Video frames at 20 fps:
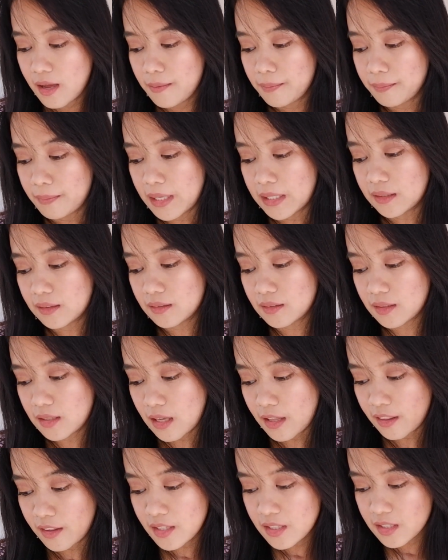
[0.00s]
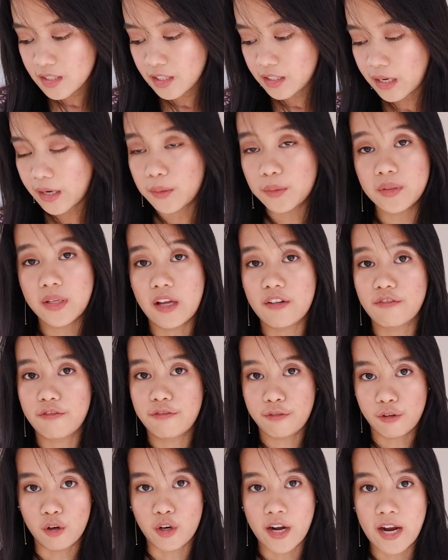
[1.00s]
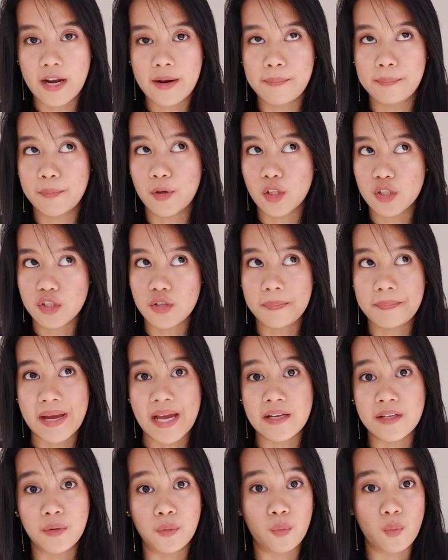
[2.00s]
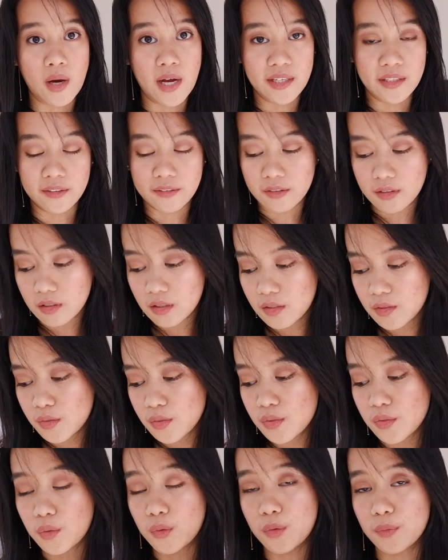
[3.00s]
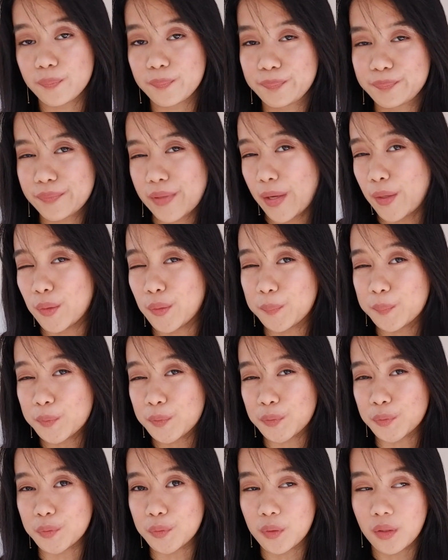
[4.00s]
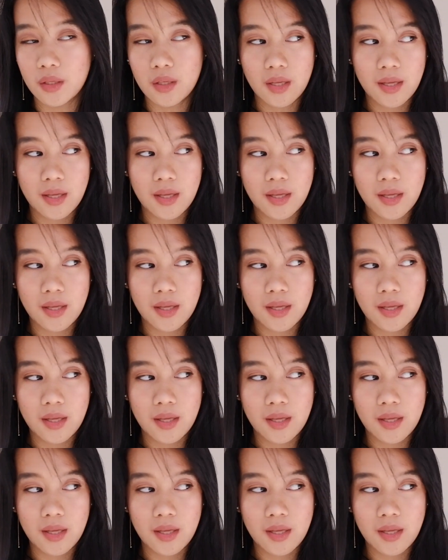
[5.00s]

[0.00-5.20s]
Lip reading: but this year I only have 4, and I'm also panning 1. So I hope to